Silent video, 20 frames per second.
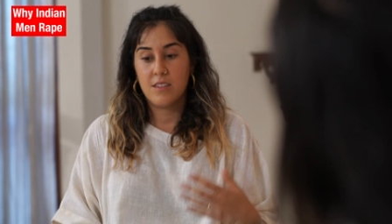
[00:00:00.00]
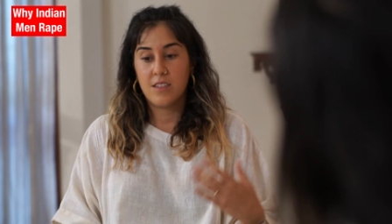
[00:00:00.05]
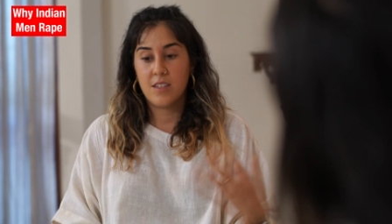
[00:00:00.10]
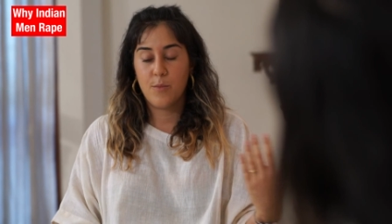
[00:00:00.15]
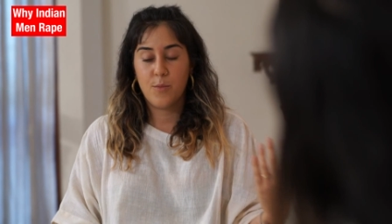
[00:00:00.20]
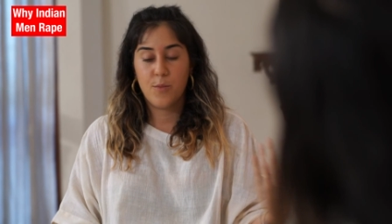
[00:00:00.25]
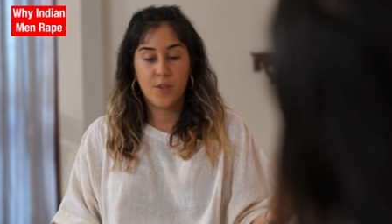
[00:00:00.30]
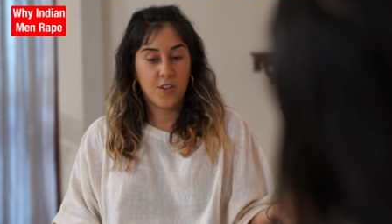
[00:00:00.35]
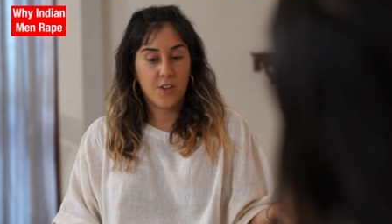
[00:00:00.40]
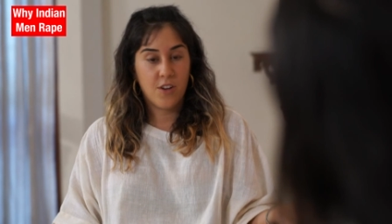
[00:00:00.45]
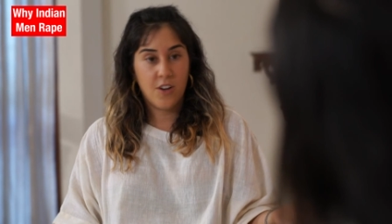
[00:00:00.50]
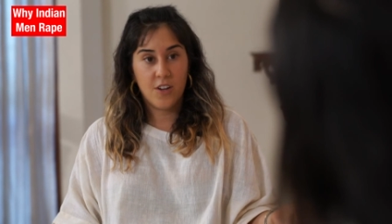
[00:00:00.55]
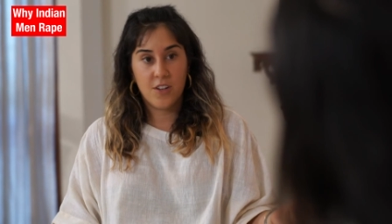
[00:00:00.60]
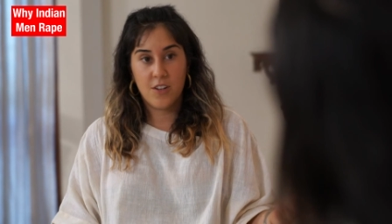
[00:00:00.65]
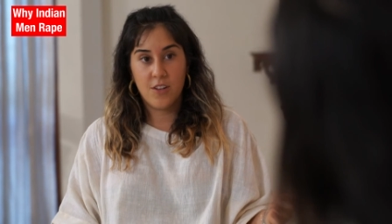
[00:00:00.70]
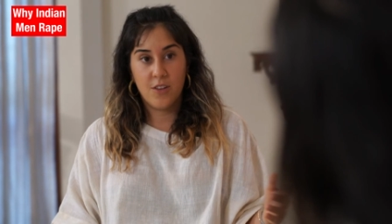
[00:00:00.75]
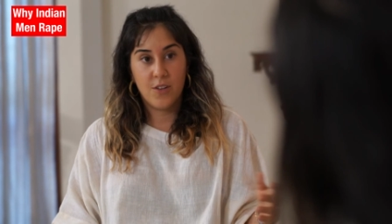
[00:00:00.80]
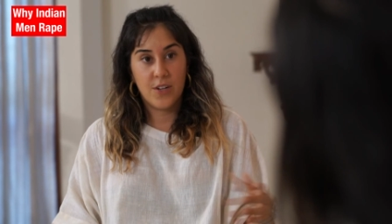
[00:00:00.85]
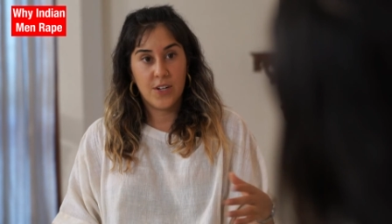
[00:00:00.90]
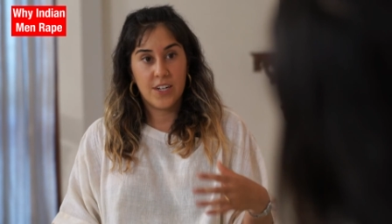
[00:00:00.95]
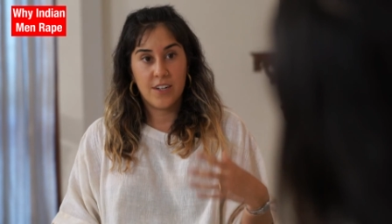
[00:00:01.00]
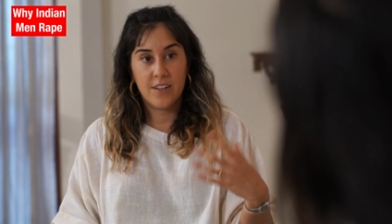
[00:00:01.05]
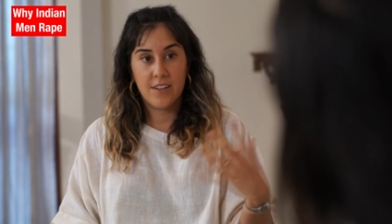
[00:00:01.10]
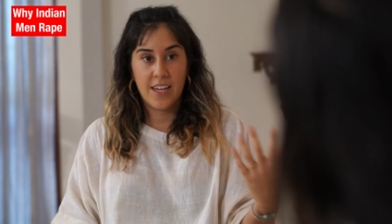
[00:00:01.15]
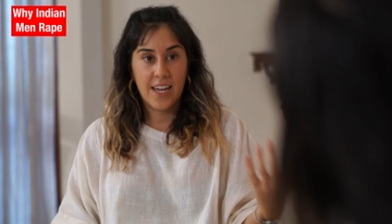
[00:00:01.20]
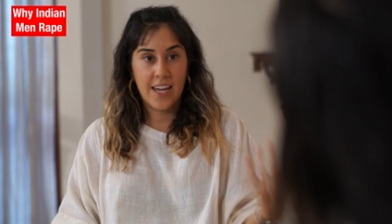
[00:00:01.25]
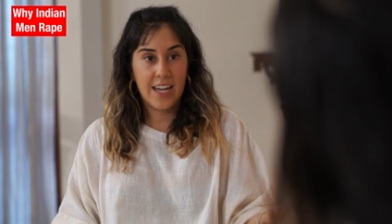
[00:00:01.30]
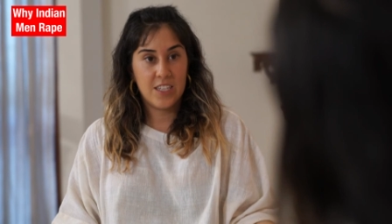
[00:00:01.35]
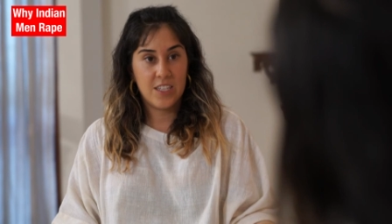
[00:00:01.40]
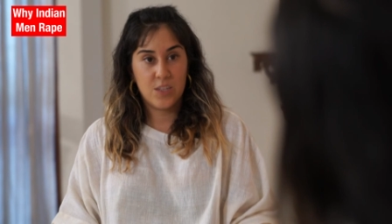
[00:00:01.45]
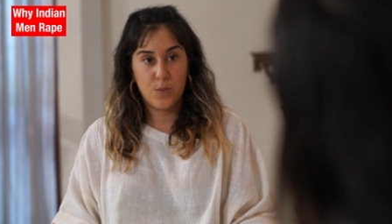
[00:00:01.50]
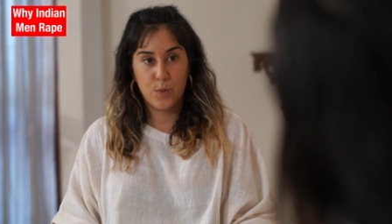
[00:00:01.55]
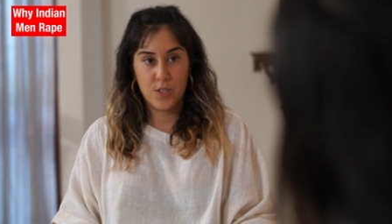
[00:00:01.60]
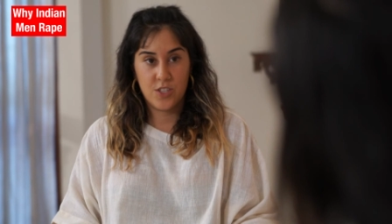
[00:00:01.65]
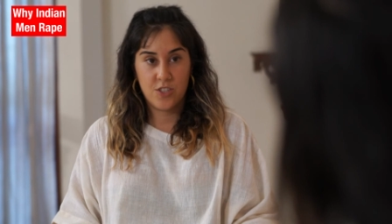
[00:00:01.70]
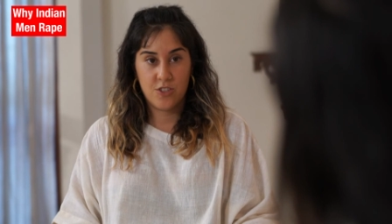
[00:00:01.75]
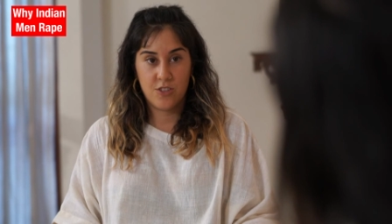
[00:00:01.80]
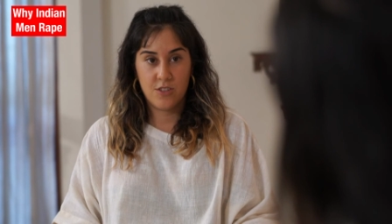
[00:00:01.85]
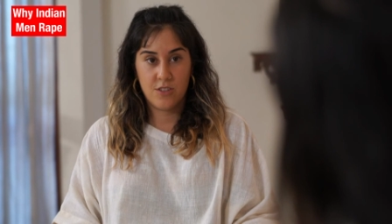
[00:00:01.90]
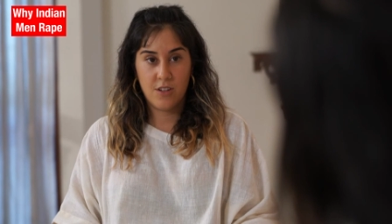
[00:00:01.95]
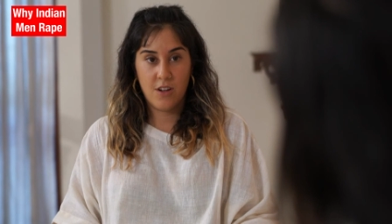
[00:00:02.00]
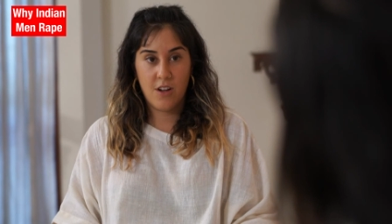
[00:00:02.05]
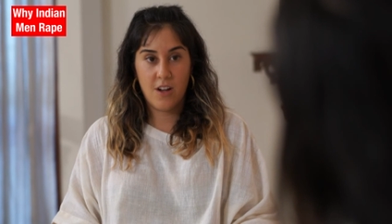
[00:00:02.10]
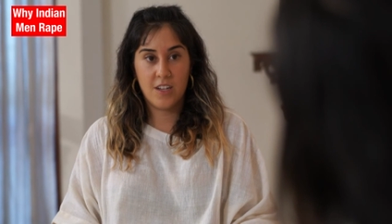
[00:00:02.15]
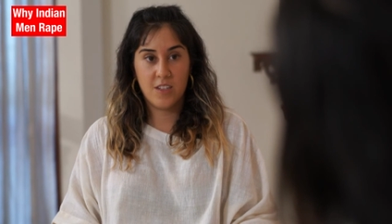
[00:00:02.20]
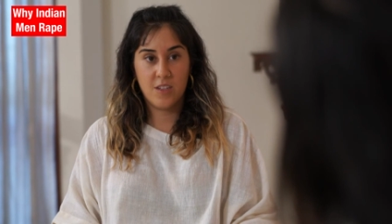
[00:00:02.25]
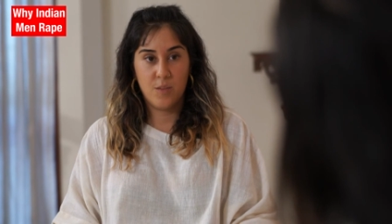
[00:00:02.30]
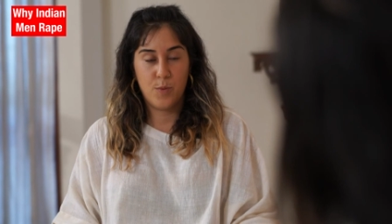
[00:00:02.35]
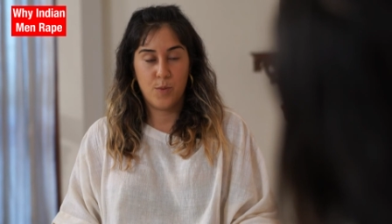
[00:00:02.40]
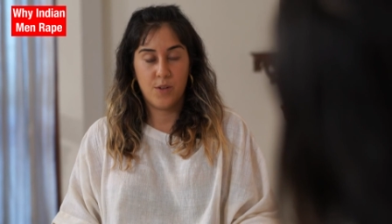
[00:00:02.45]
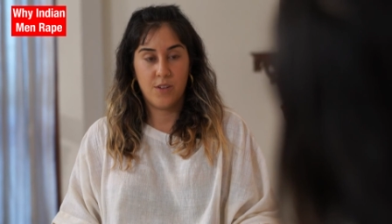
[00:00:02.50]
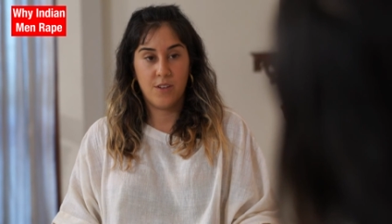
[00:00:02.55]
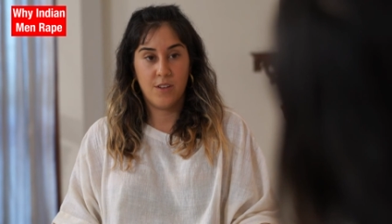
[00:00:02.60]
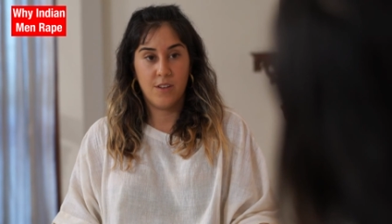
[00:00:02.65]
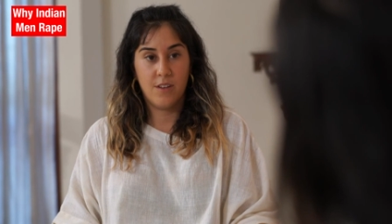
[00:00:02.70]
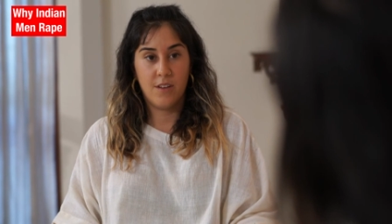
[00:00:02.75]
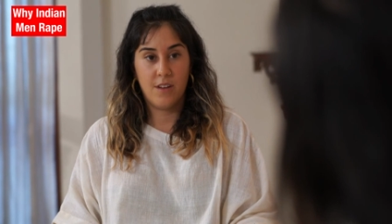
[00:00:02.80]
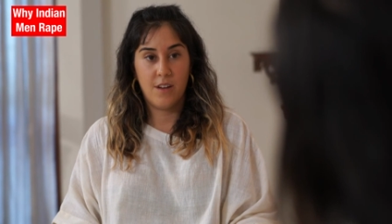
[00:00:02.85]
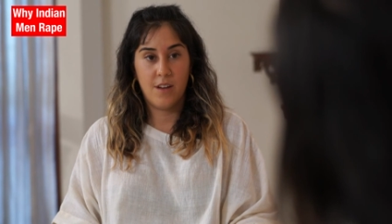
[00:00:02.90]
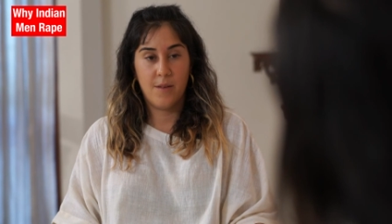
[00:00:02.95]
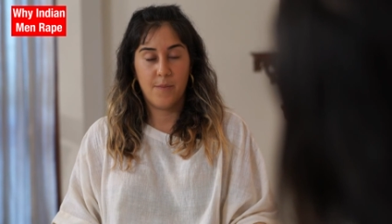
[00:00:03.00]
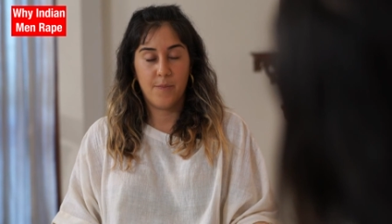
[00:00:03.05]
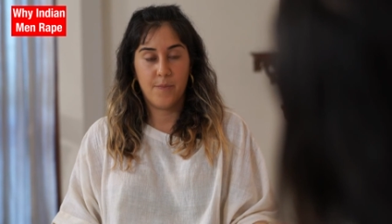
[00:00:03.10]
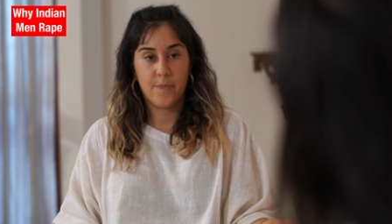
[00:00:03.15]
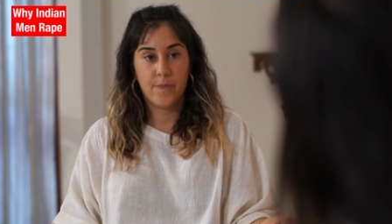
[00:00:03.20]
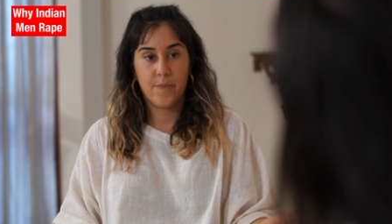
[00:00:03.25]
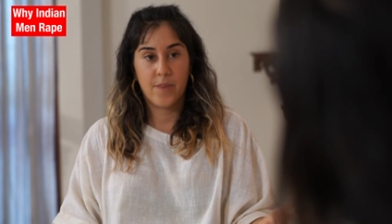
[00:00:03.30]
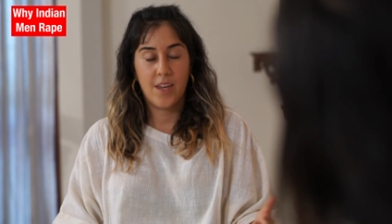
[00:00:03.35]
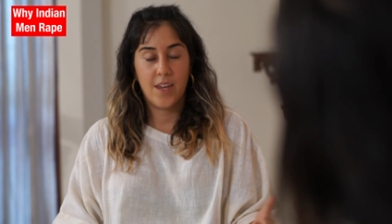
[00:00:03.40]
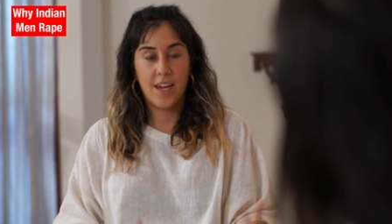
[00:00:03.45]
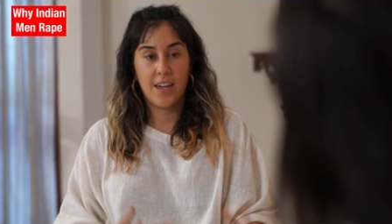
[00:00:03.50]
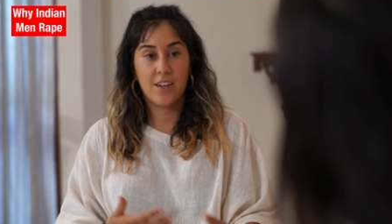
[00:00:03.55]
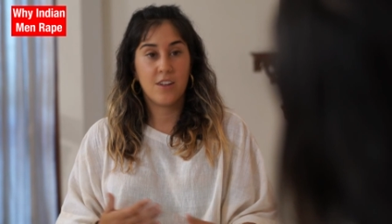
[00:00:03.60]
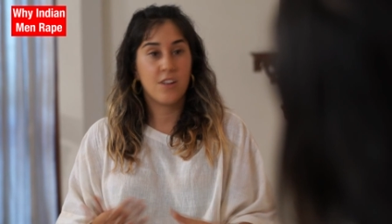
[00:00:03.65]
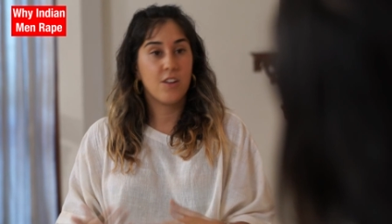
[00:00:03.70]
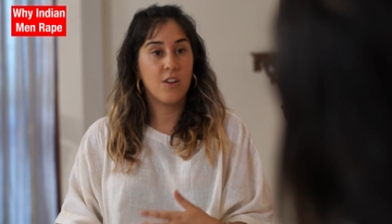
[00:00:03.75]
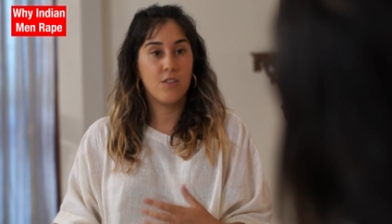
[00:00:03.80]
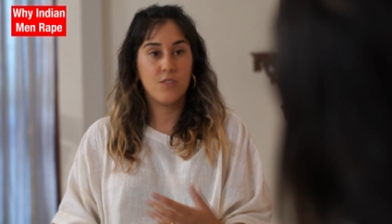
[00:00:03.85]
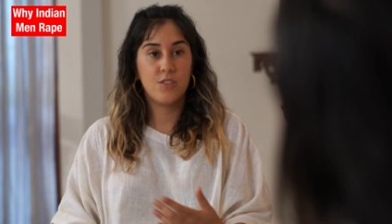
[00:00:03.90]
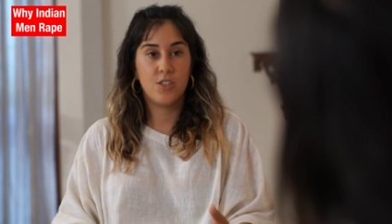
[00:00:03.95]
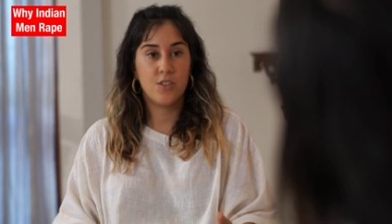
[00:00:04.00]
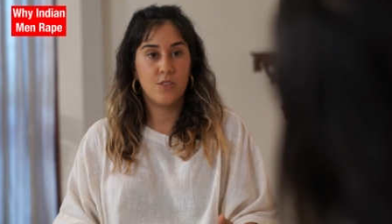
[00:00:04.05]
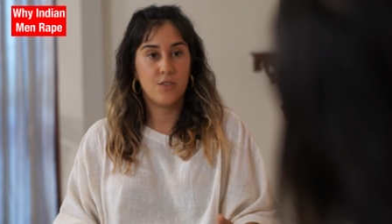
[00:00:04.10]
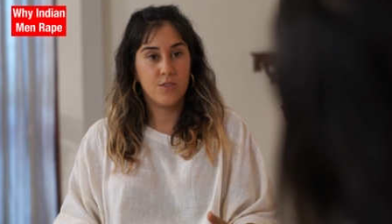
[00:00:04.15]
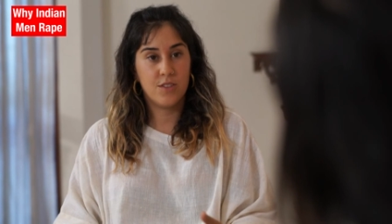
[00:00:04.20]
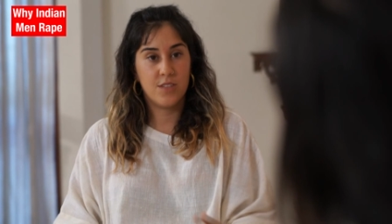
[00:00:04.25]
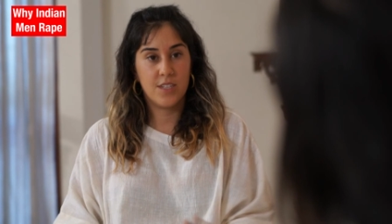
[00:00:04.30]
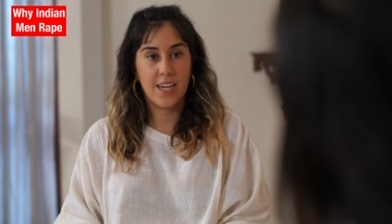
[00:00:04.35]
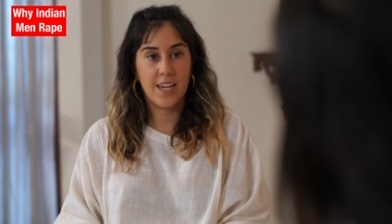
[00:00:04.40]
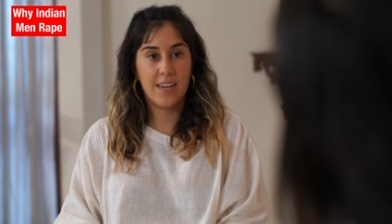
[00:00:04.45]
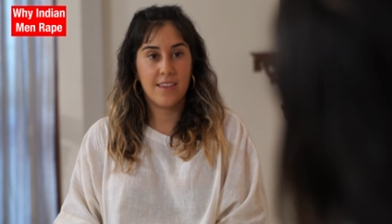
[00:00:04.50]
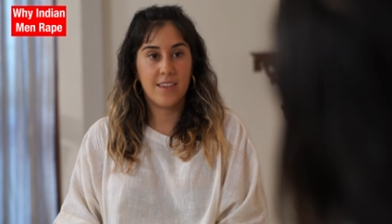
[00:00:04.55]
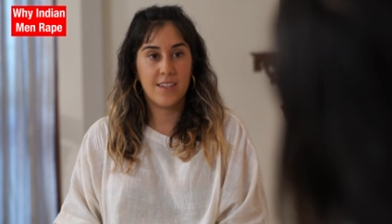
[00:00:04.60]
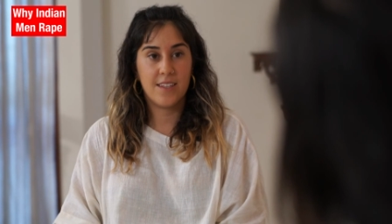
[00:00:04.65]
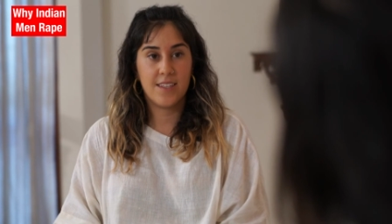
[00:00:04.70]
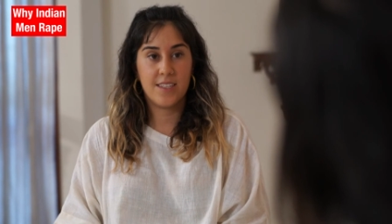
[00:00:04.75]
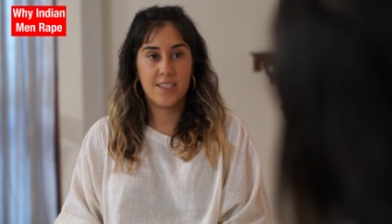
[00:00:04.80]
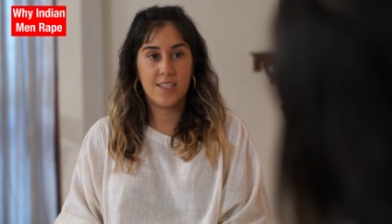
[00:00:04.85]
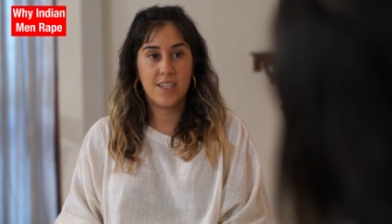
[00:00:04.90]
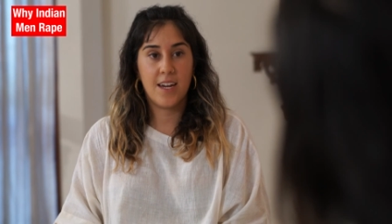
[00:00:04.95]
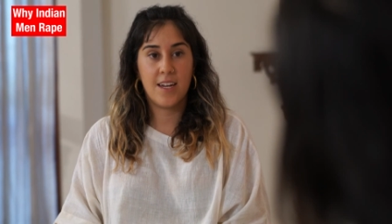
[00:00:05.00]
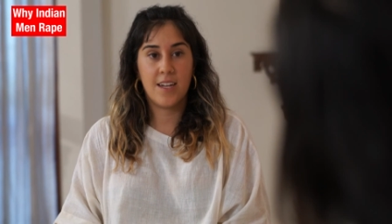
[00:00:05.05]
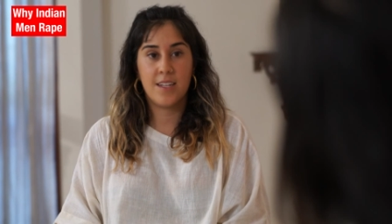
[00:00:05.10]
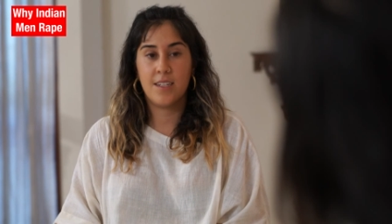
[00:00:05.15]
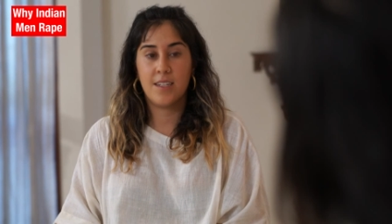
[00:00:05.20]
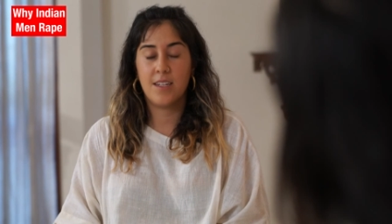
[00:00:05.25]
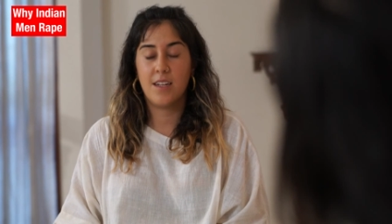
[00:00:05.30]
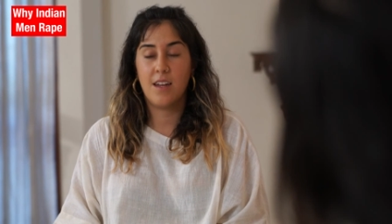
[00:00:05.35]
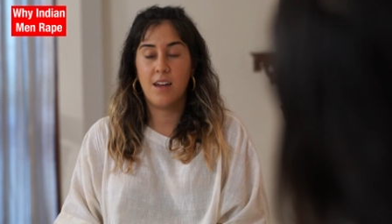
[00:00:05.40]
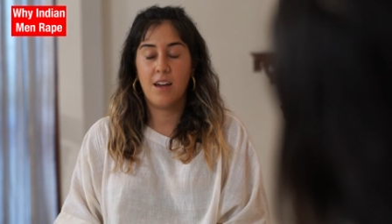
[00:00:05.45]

Someone called a lawyer. They asked which hospital I could go to get this done.